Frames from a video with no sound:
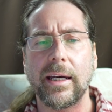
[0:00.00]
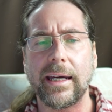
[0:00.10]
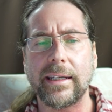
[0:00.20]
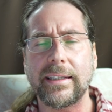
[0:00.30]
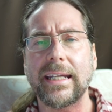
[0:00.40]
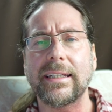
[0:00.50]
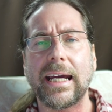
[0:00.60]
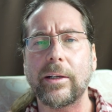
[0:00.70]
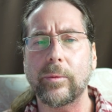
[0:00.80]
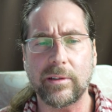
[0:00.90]
that
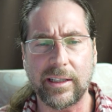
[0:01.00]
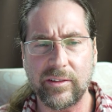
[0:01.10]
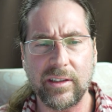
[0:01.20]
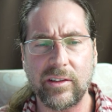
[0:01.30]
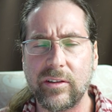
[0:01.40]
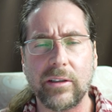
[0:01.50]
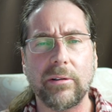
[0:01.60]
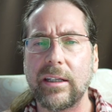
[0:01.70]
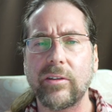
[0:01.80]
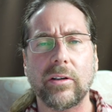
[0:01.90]
night was like 6 degrees.